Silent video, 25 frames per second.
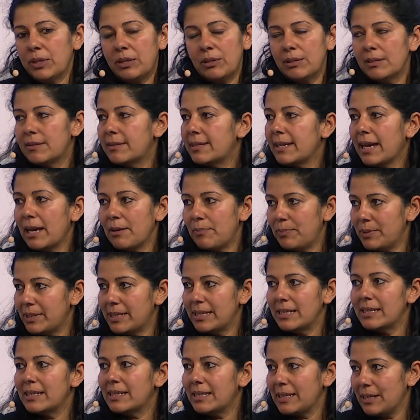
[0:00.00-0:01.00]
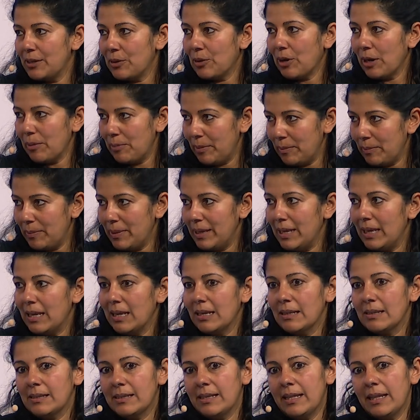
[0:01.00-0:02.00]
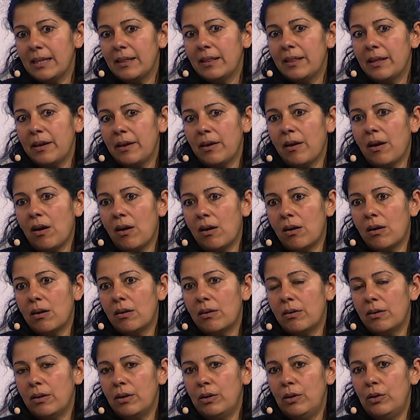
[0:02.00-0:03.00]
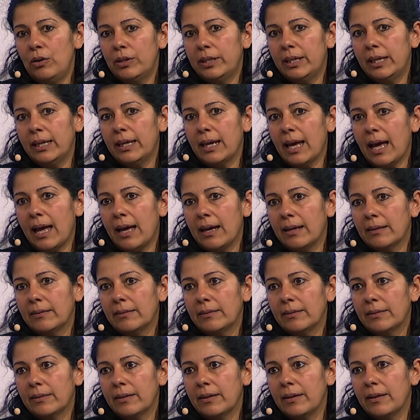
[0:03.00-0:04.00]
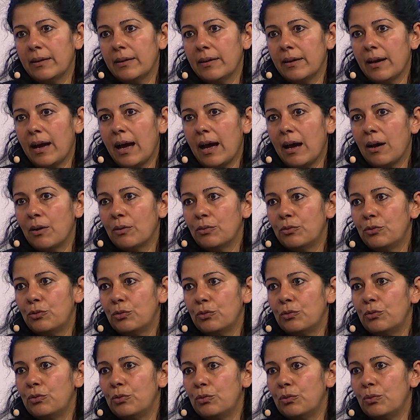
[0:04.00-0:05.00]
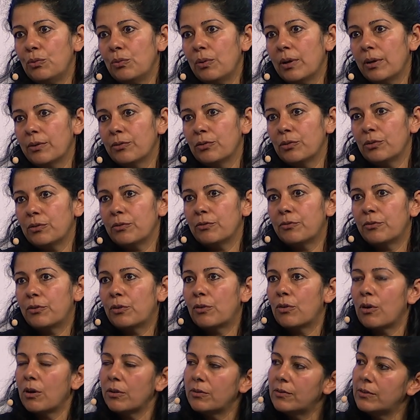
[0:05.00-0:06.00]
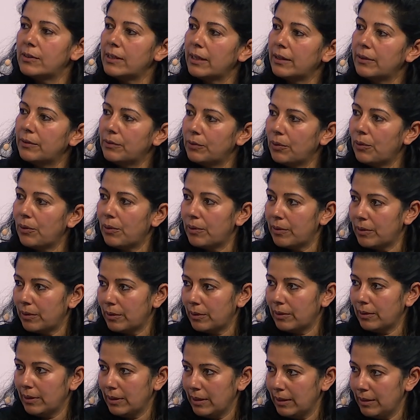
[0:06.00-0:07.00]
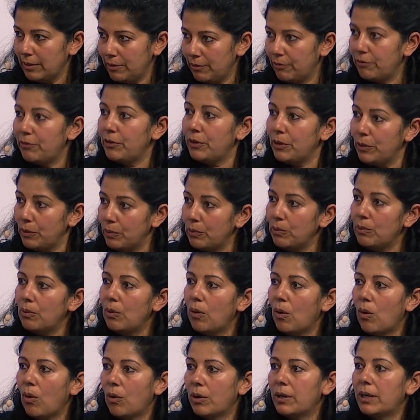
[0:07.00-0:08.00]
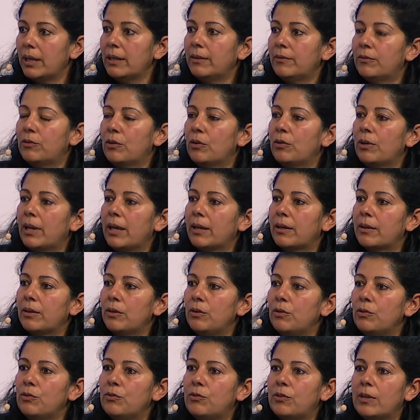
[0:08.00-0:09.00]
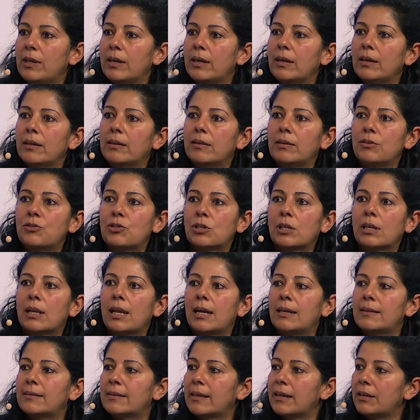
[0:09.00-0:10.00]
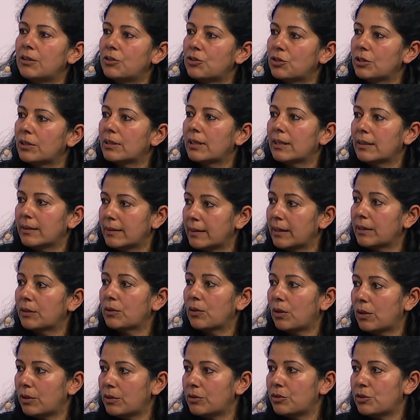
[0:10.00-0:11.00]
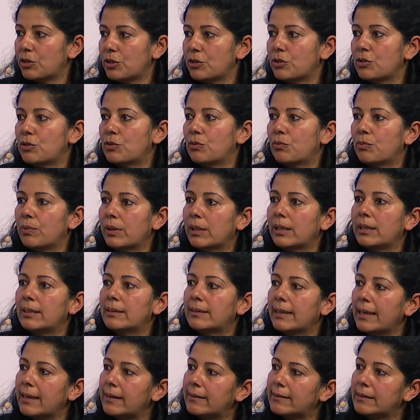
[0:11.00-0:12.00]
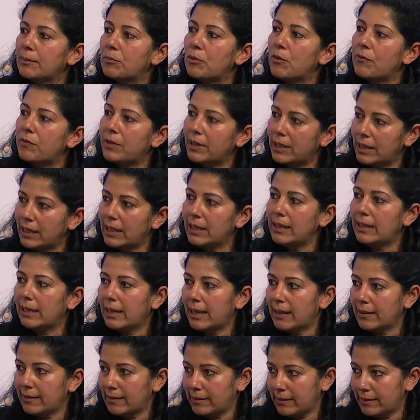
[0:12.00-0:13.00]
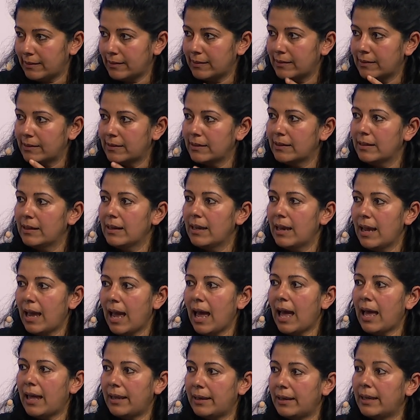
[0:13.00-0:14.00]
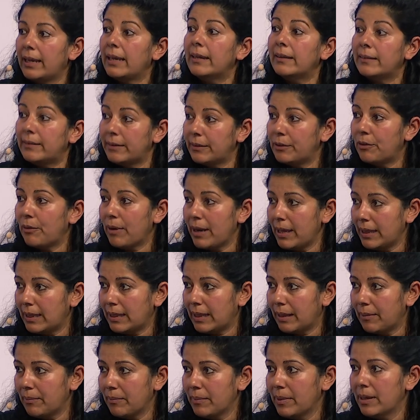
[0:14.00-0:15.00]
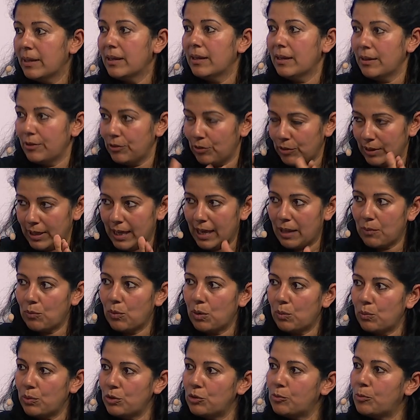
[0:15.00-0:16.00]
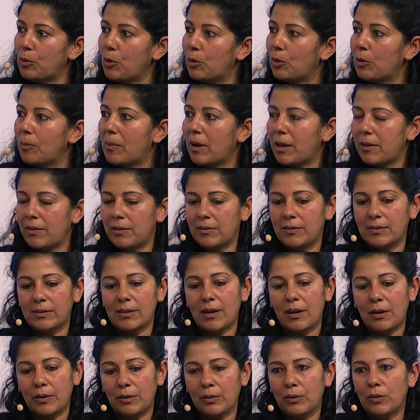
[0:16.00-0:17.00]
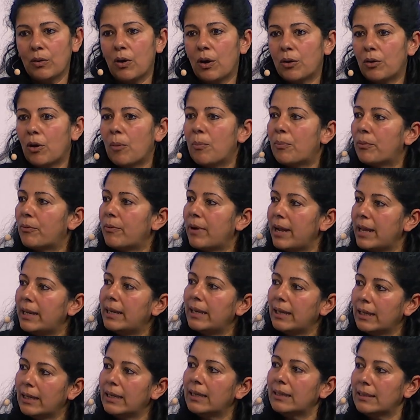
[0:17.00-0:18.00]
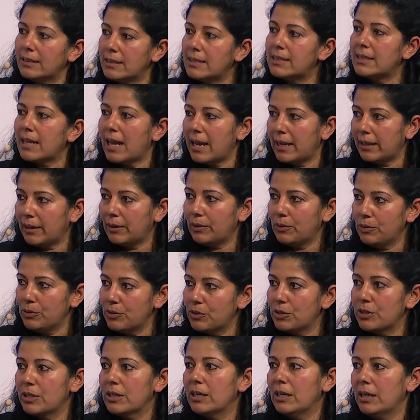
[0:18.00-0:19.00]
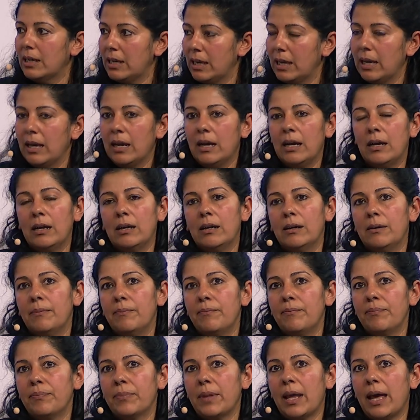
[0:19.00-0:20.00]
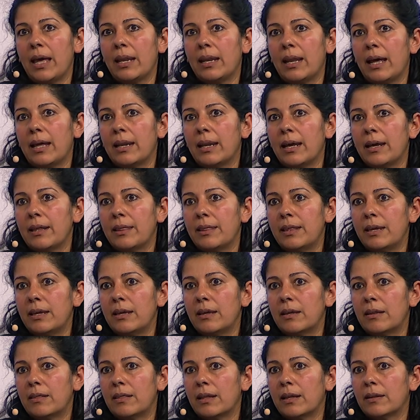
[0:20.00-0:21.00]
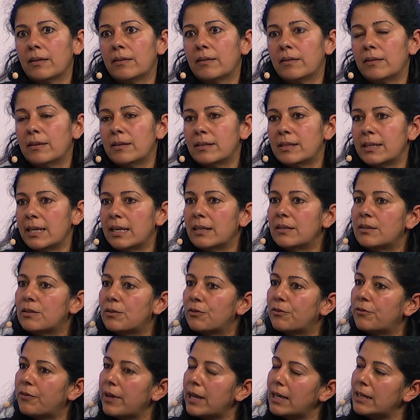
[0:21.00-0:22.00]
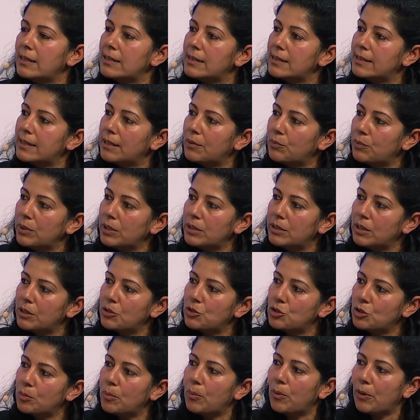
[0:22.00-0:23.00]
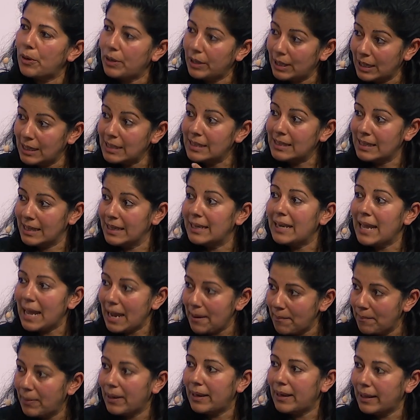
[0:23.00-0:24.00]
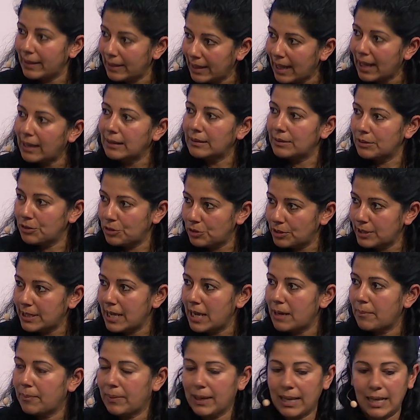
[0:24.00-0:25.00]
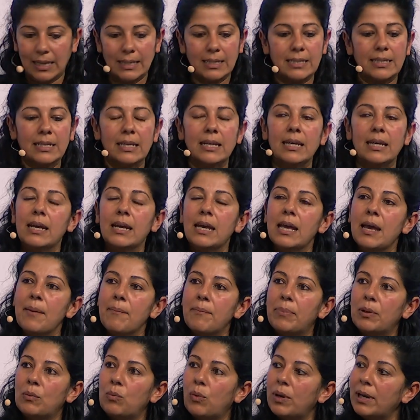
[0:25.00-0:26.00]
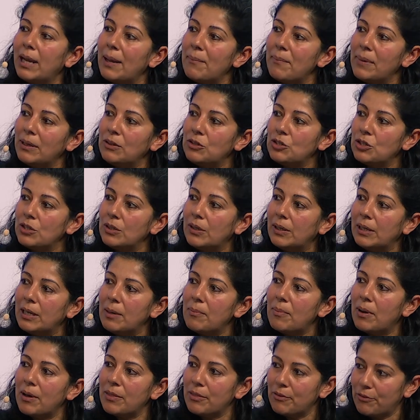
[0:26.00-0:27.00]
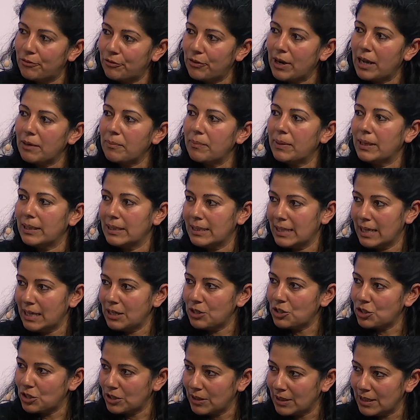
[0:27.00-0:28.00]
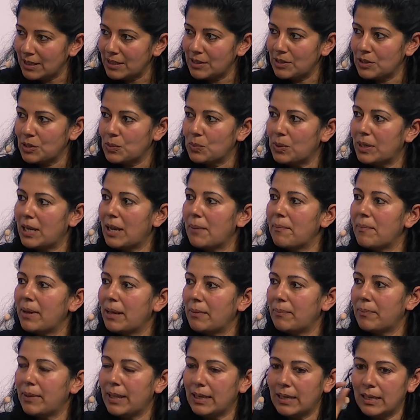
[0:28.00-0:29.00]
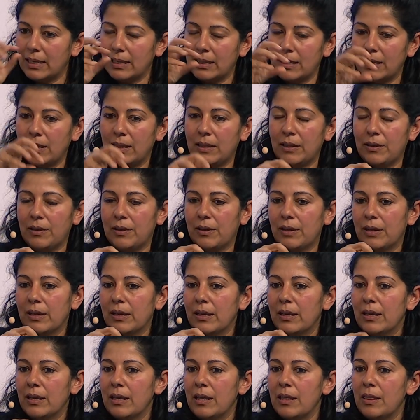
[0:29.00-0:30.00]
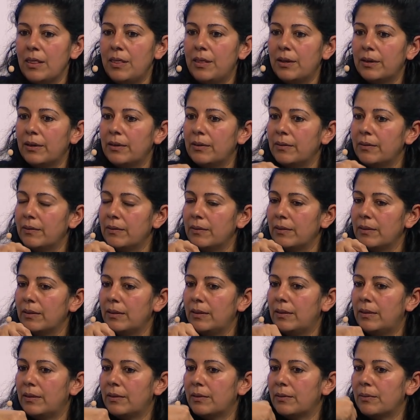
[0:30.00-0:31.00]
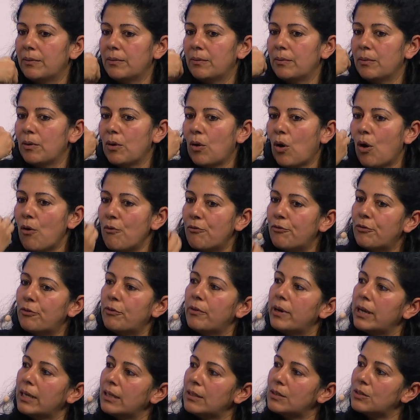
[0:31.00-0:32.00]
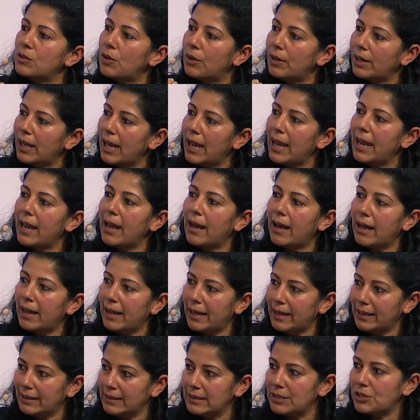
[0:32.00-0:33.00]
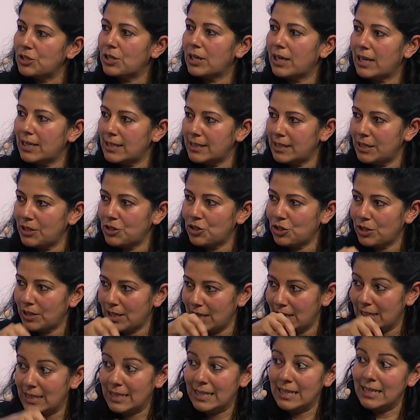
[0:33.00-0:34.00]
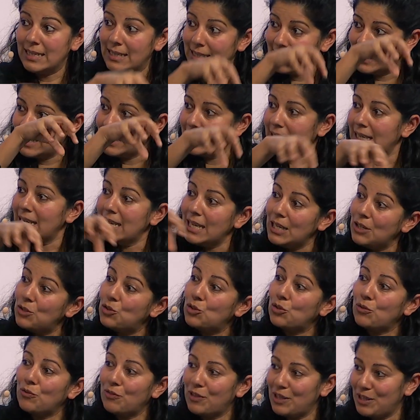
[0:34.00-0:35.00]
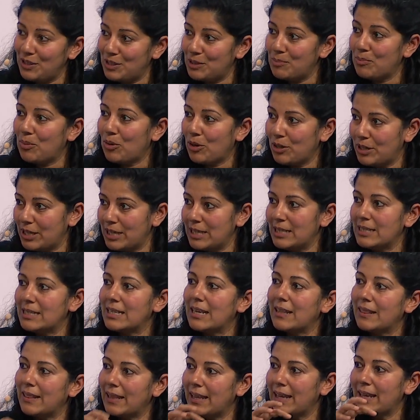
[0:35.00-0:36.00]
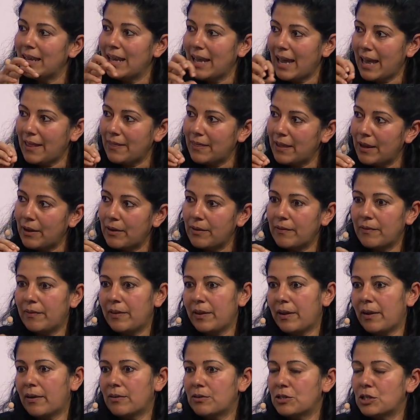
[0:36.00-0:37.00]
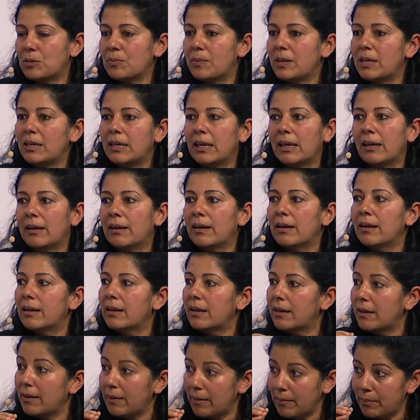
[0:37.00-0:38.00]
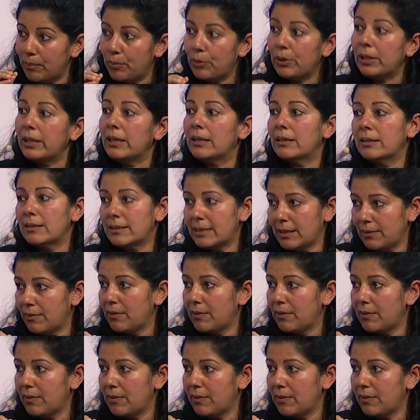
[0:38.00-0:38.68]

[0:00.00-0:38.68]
it's the IPCC or IPBES, they are looking at how to do a sort of cross-sectoral view on it. So like using digitalization and technologies to really take some of the key lessons and integrate them. So again, what we spoke about at the start, not operating in silos. And I think that this interface that we touched upon is enabling that to take place. But what I mentioned earlier about the fragmentation, this is what I meant, that the offerings on AI and digitalization exist in each of these bodies, and they are speaking brilliant